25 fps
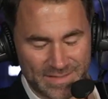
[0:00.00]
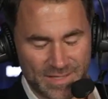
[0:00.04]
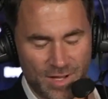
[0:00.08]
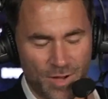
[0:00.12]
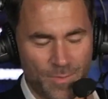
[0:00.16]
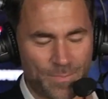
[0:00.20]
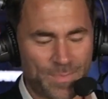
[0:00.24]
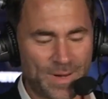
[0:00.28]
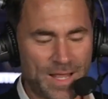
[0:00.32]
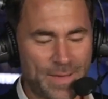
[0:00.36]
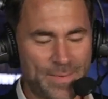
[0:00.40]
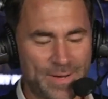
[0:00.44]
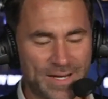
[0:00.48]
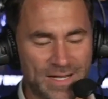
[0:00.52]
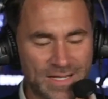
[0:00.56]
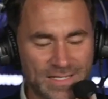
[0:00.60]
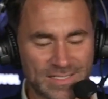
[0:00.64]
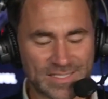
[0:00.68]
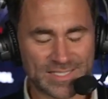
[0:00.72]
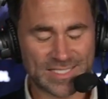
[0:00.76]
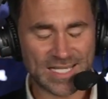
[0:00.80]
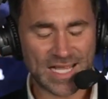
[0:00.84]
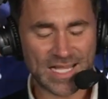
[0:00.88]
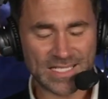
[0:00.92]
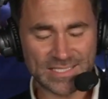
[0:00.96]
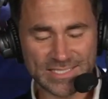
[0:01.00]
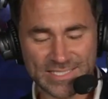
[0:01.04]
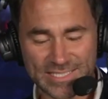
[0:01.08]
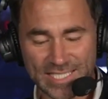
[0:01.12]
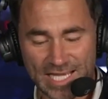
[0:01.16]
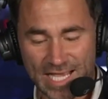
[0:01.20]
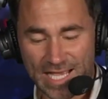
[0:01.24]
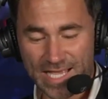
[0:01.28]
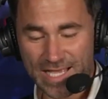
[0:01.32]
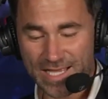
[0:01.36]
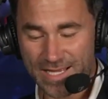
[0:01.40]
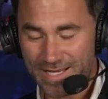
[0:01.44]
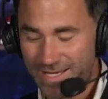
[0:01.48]
Don't blame it on
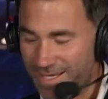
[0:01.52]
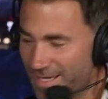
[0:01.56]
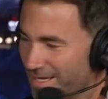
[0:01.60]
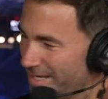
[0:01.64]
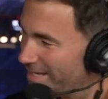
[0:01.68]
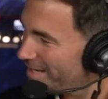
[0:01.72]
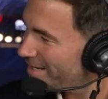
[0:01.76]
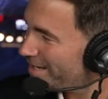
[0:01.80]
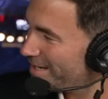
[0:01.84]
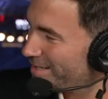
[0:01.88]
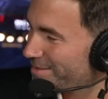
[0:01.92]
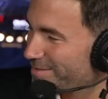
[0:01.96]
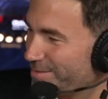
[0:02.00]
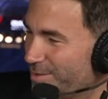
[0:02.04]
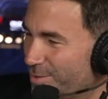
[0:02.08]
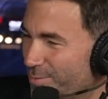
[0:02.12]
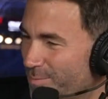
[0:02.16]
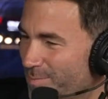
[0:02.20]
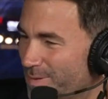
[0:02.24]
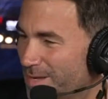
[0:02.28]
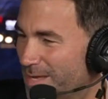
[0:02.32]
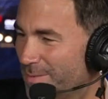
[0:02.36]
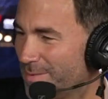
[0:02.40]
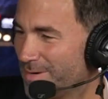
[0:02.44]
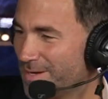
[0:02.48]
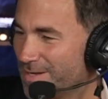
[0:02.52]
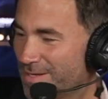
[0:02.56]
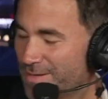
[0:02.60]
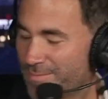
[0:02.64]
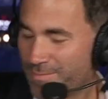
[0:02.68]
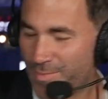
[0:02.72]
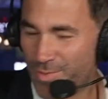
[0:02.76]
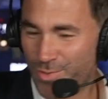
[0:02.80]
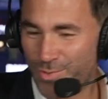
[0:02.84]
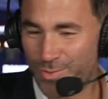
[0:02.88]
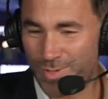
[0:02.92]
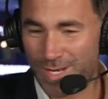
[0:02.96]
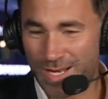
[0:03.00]
sunshine. Don't blame it on the
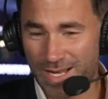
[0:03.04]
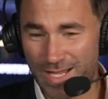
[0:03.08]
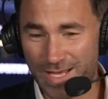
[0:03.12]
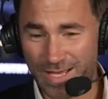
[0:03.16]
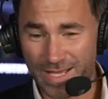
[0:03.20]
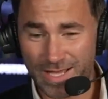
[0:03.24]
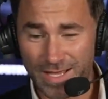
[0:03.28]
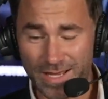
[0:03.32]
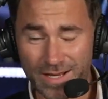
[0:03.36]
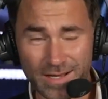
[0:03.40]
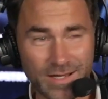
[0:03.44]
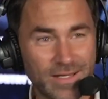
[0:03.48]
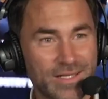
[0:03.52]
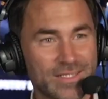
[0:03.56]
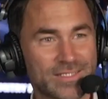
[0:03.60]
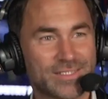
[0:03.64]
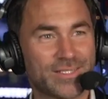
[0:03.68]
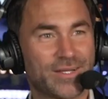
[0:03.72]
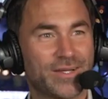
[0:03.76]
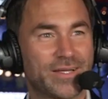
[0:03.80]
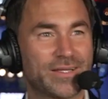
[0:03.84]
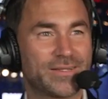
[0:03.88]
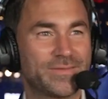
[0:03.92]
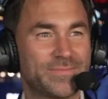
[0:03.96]
moonlight. Sorry.